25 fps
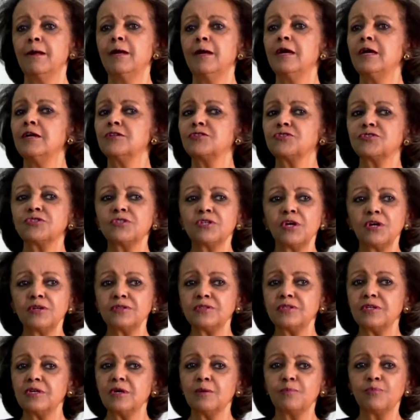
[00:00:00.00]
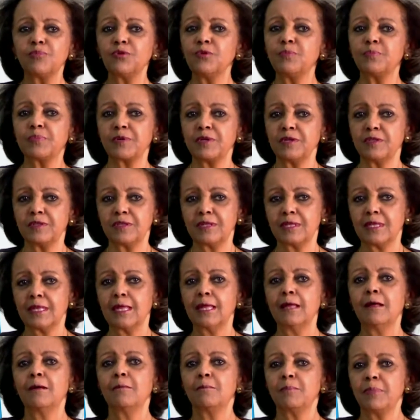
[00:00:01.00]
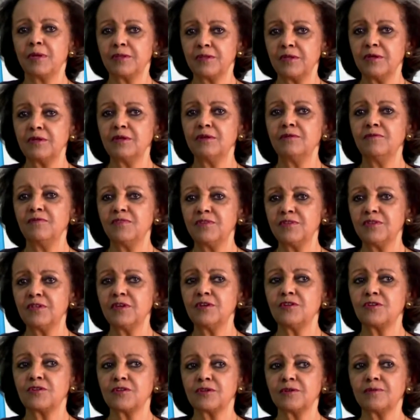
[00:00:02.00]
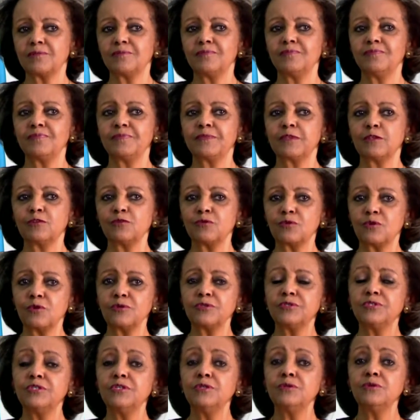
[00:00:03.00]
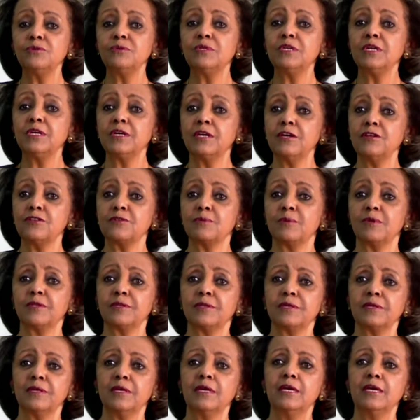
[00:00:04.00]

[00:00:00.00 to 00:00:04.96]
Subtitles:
It's not a blueprint, but an invitation to continued engagement.